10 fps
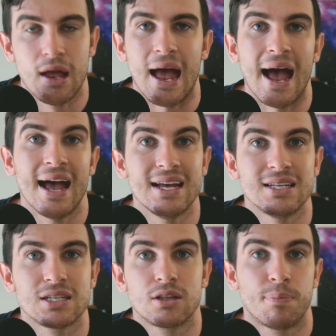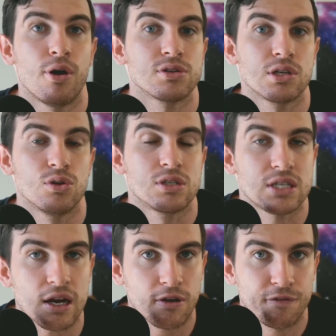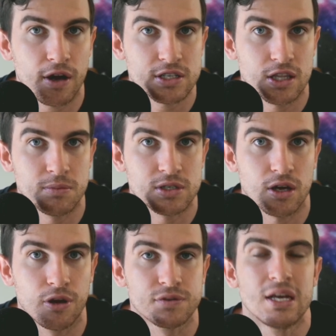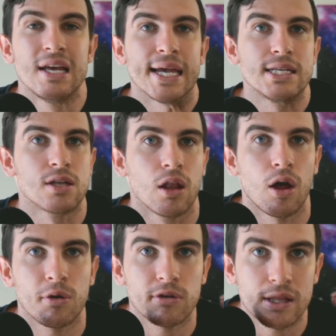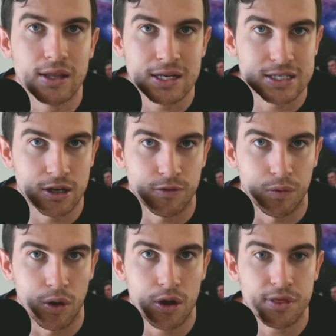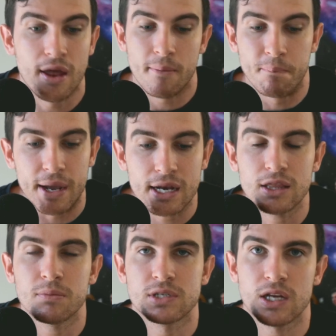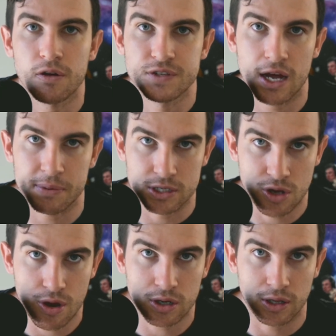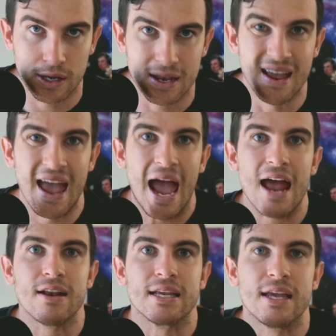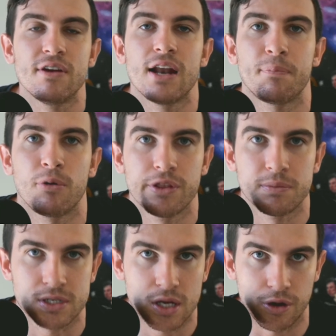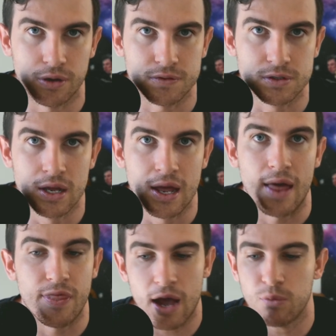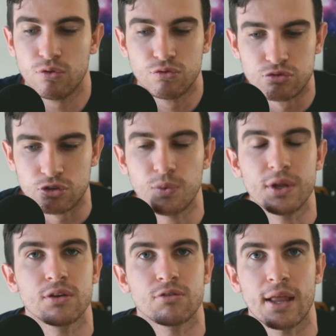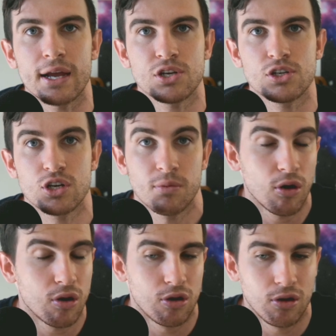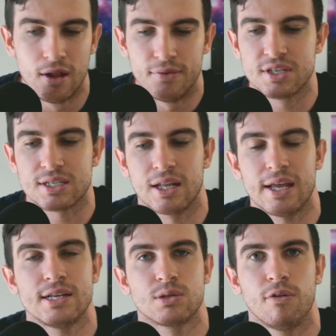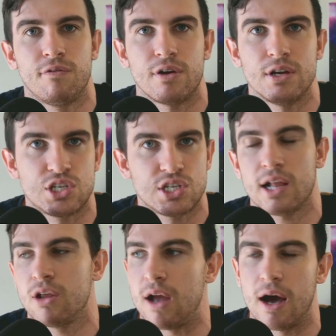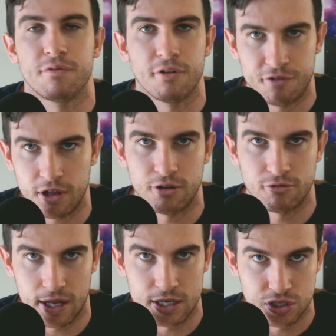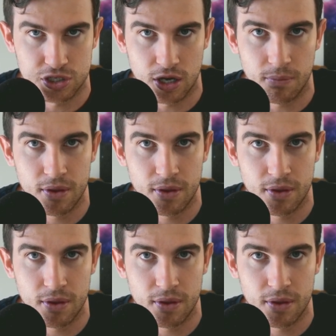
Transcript: And the person who's sacrificing themselves is lowering their self-worth, beating themselves up internally, and giving up on themselves. And that will ruin the relationship or just lead to a very shallow, unfulfilling relationship.